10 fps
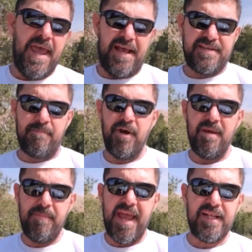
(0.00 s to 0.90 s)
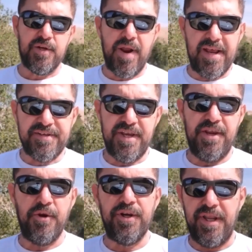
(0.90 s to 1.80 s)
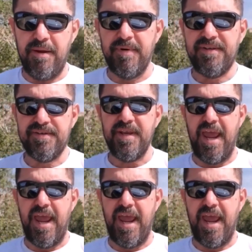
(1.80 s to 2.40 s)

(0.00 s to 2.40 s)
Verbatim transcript: as I'm going to be addressing your demons.